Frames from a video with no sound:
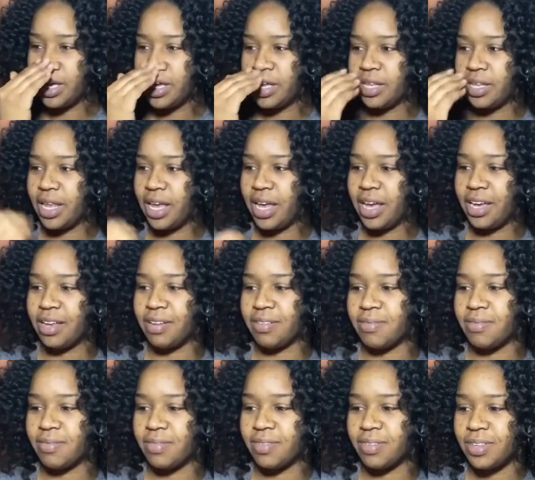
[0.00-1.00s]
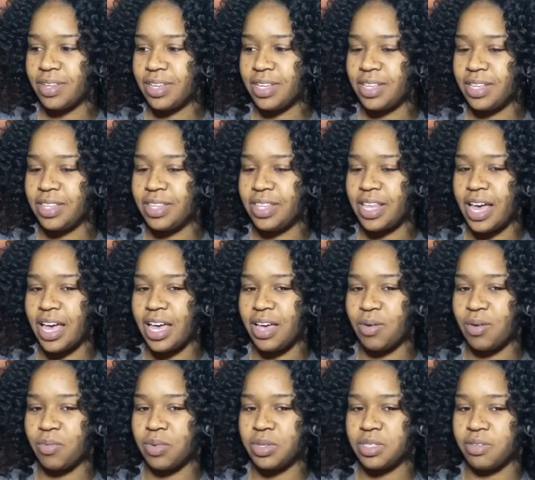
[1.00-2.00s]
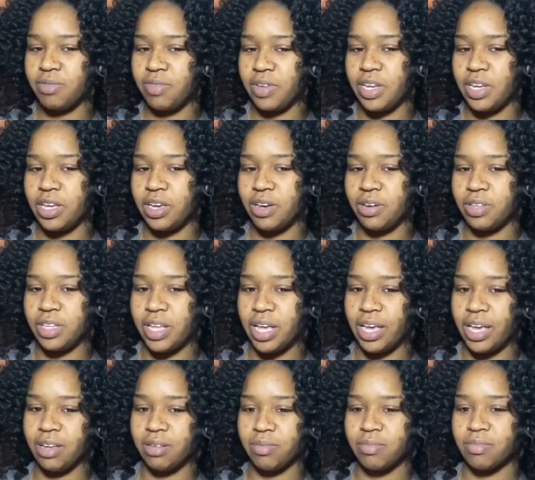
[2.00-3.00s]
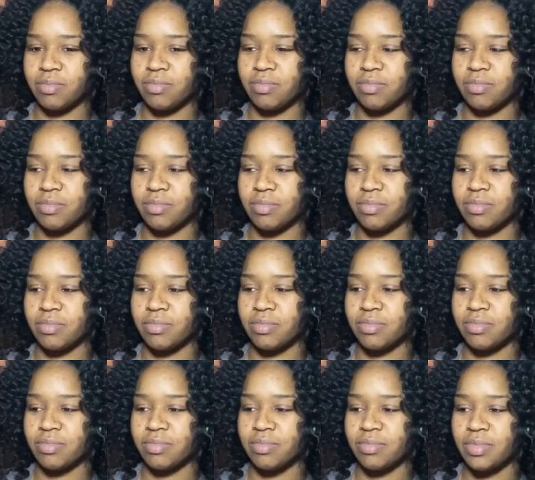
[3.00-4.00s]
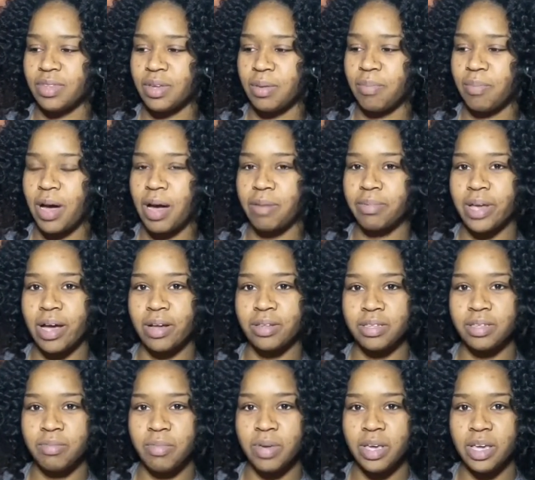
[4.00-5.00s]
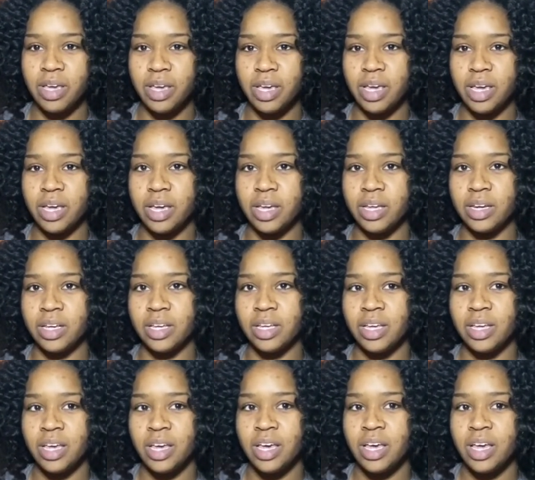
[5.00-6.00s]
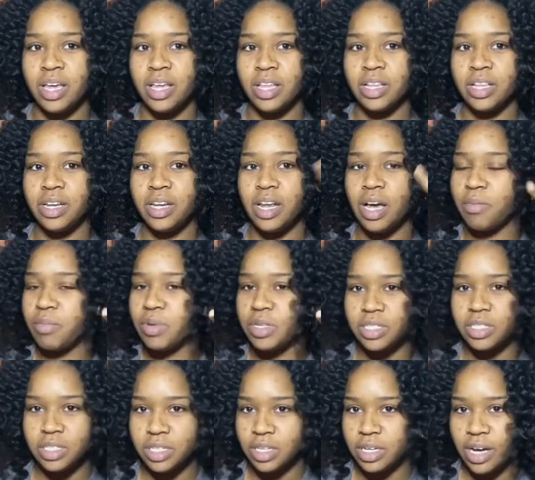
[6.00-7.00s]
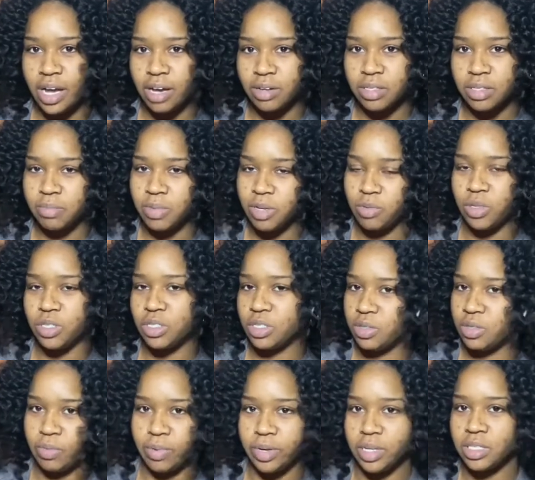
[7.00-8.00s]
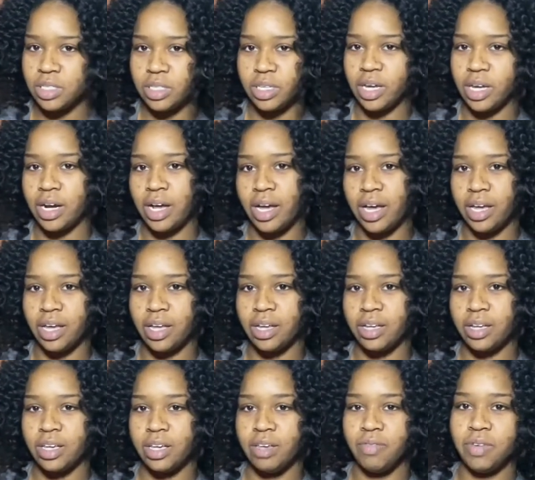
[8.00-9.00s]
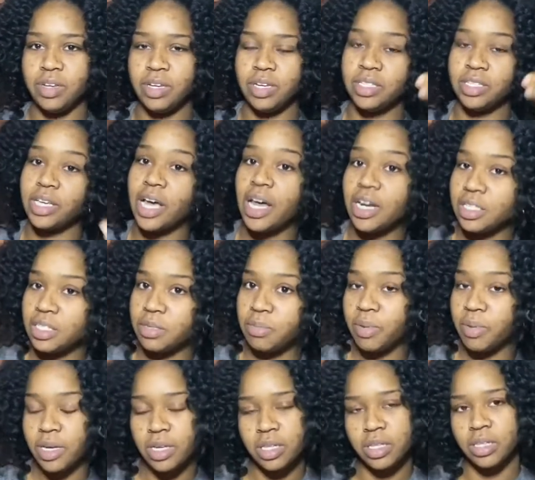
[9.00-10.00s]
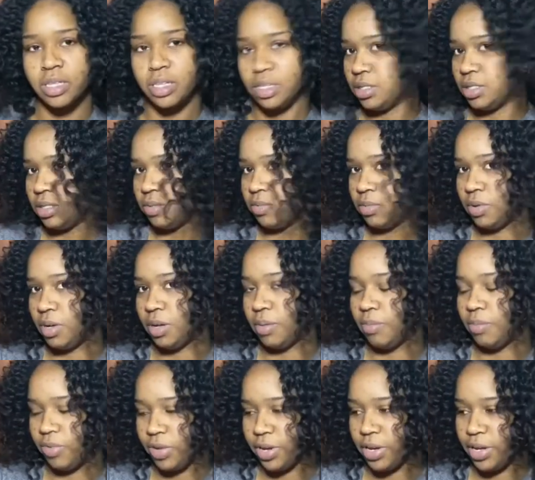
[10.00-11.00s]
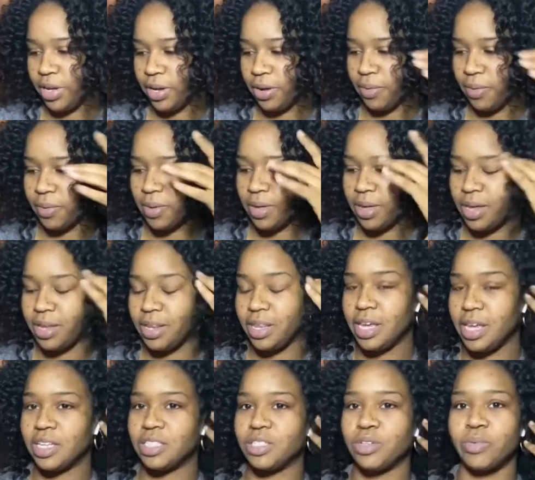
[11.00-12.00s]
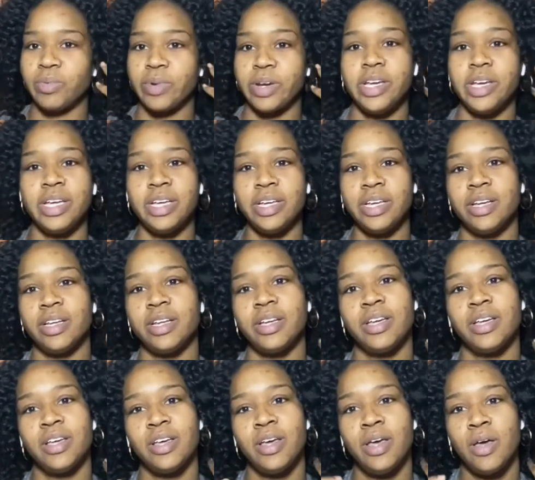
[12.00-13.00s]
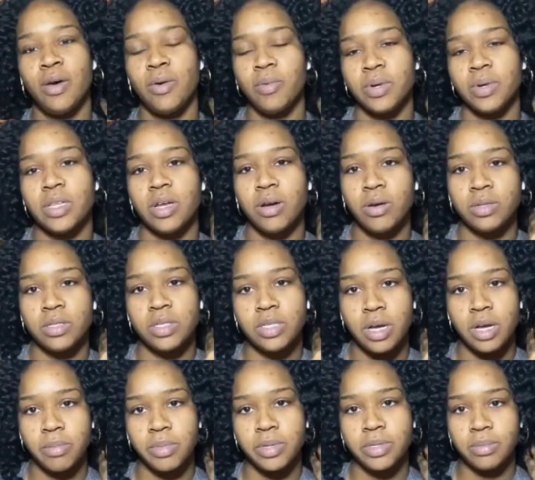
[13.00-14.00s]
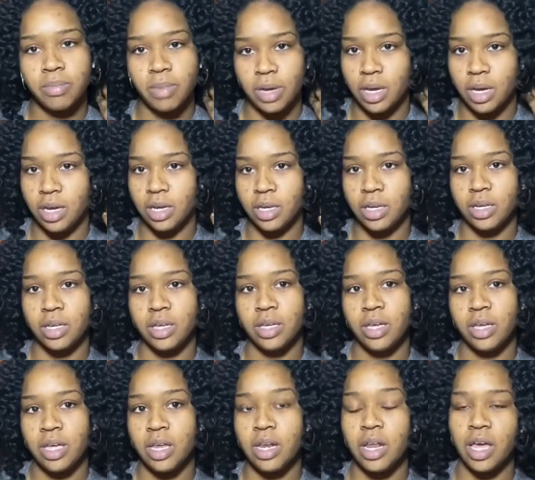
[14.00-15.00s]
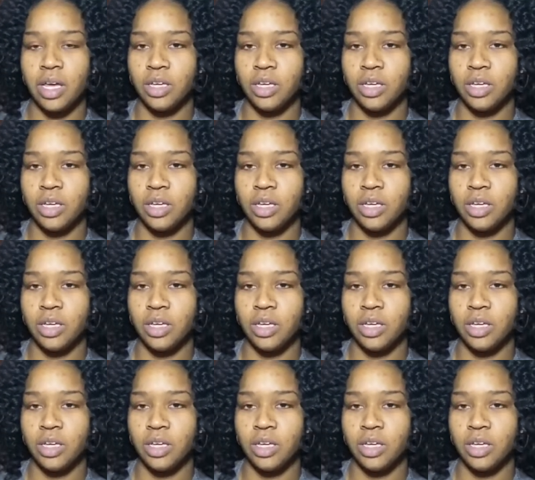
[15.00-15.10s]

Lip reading: That was the video that popped out to me, and the number stood out to me, which is the reason that I even decided to pick this video, and then to read what those numbers mean in